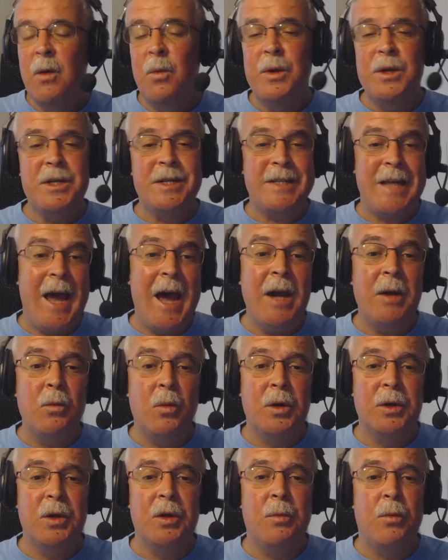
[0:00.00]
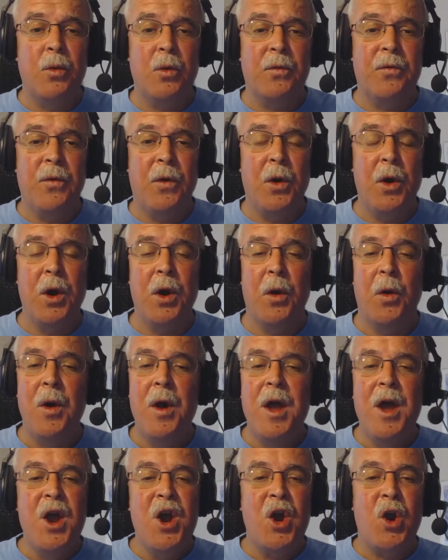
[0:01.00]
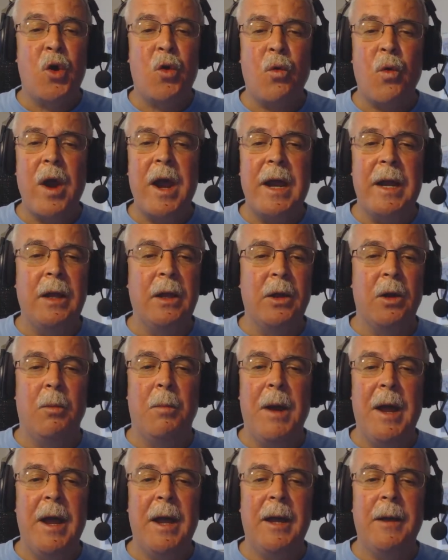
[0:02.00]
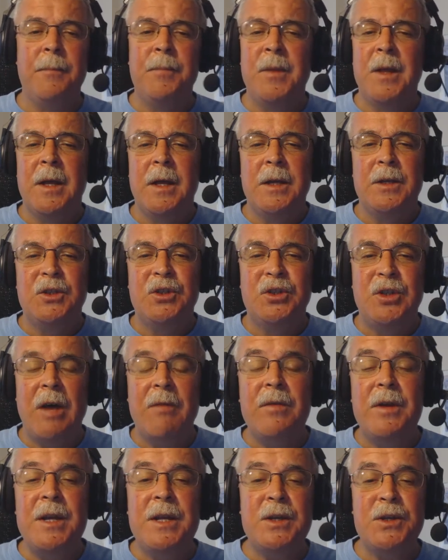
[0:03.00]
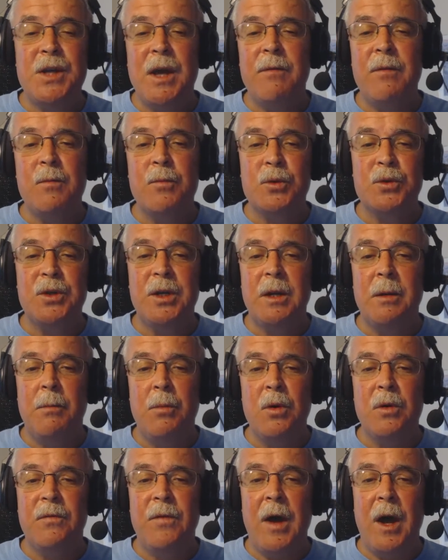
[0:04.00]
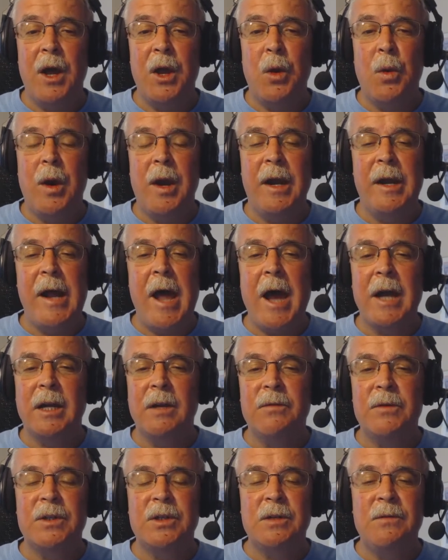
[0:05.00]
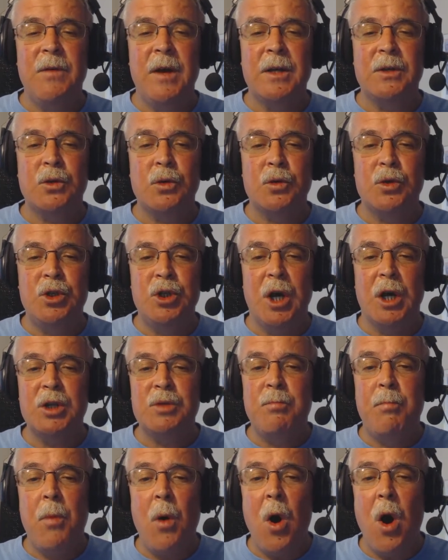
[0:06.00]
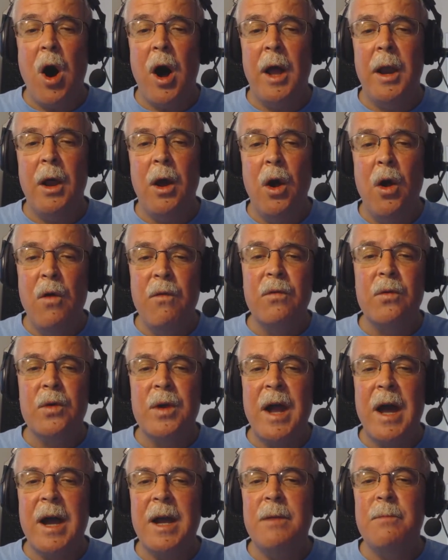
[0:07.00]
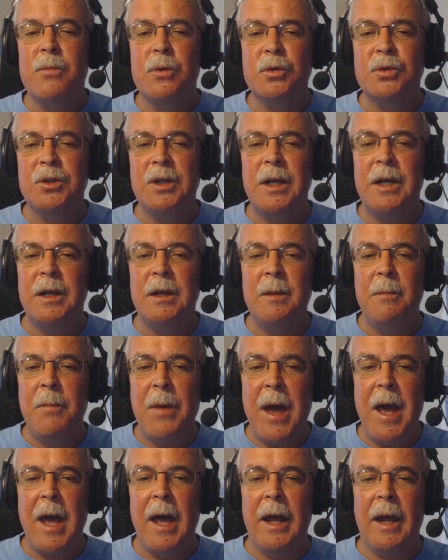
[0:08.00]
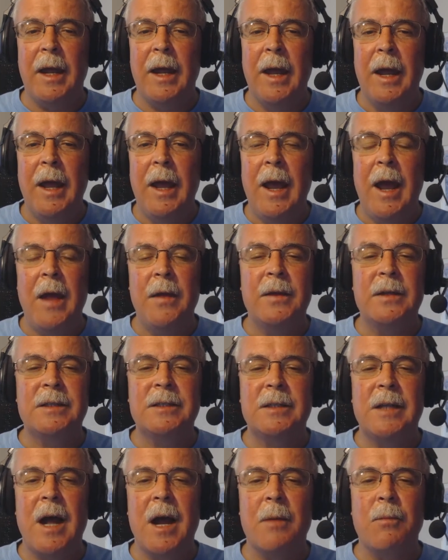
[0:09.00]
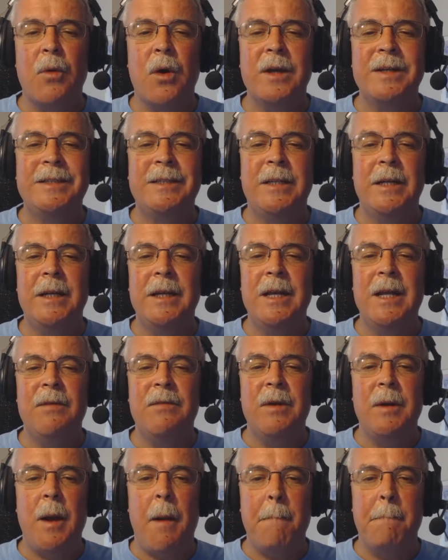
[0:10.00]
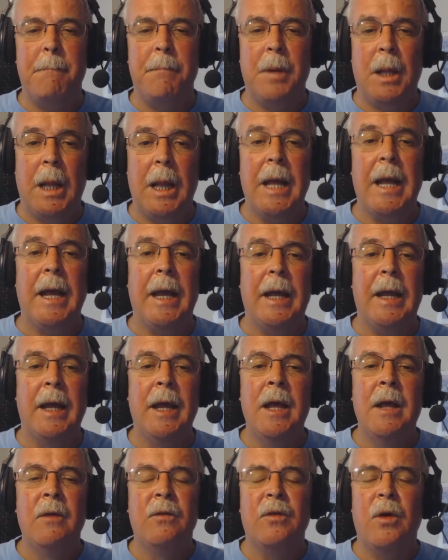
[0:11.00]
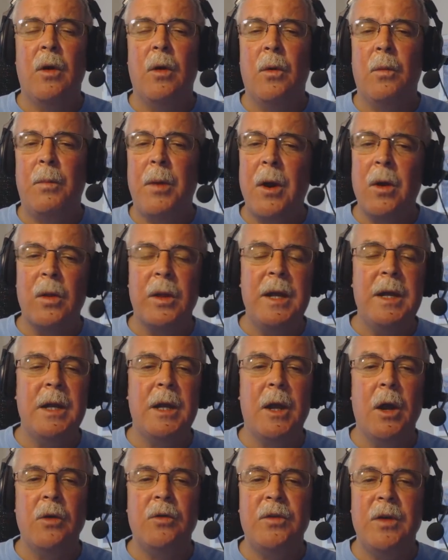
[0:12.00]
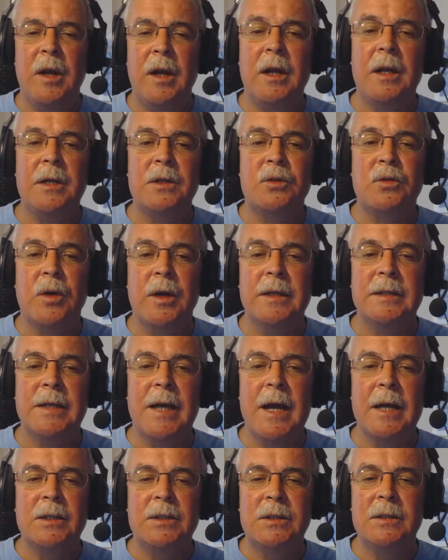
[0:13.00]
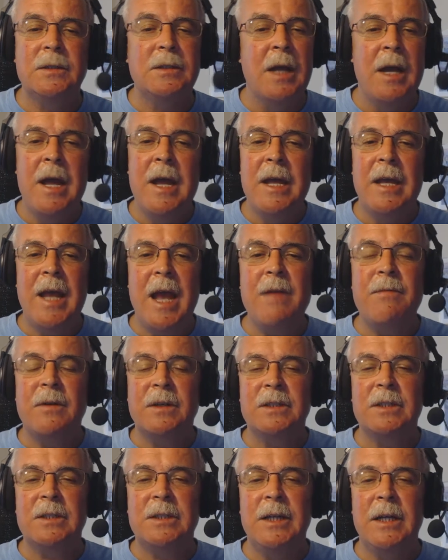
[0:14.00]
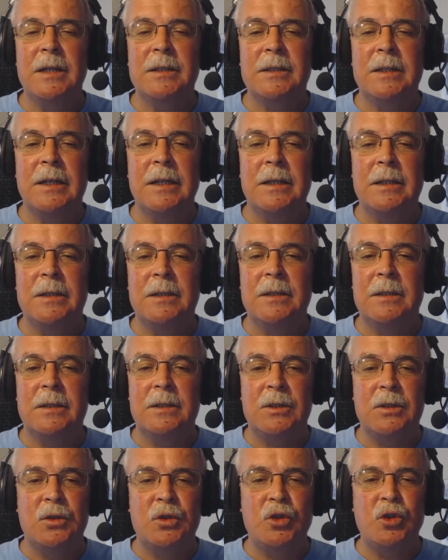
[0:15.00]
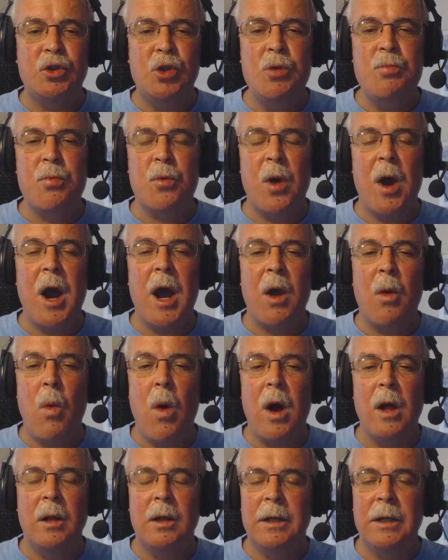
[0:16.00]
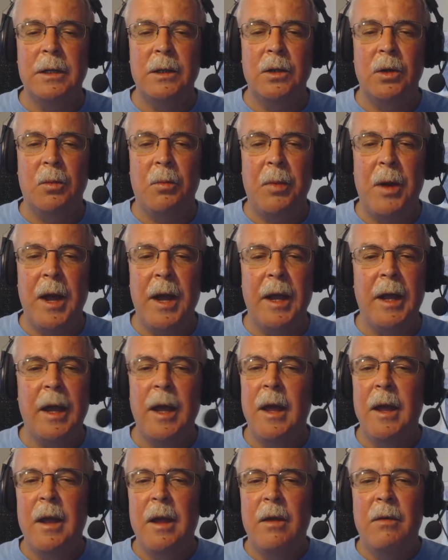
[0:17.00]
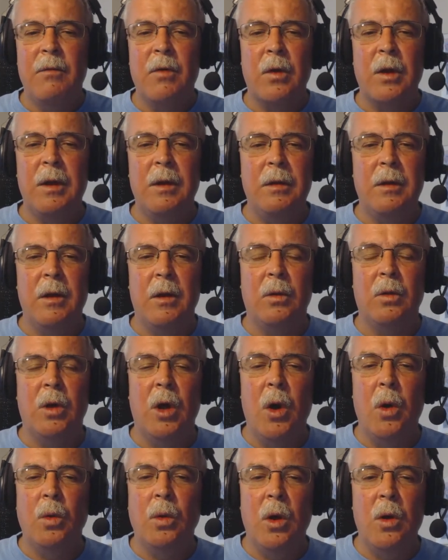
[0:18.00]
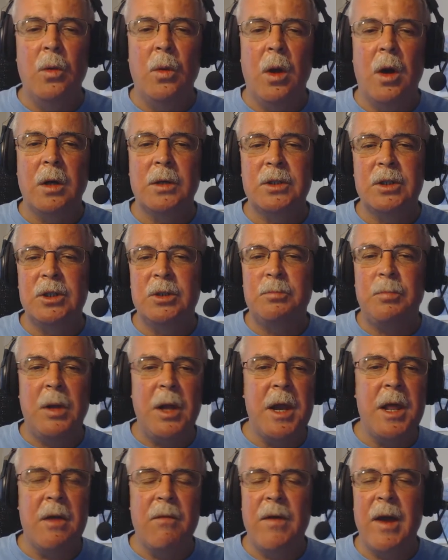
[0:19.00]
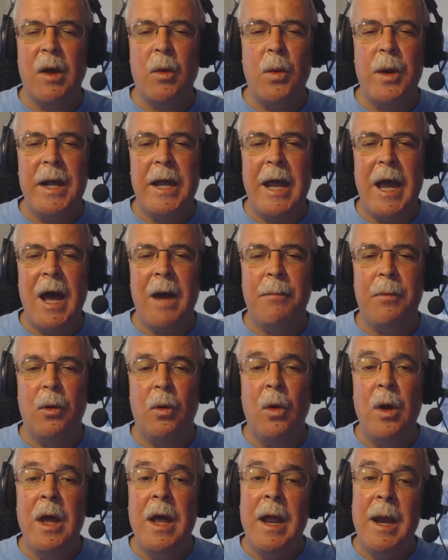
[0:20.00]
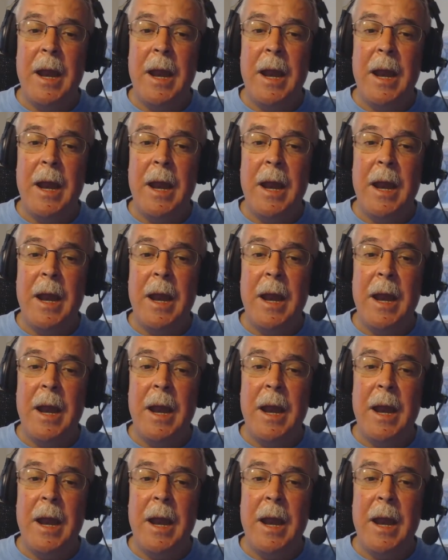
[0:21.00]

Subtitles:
We just added one to the portfolio. Great little bank. 77% of book value, and an activist investor just bought over 9% of the bank, and his stock price didn't even blink. So apparently he negotiated his transactions, gave us a chance to get into this just super high quality little bank, very, low loan losses, plenty of equity capital.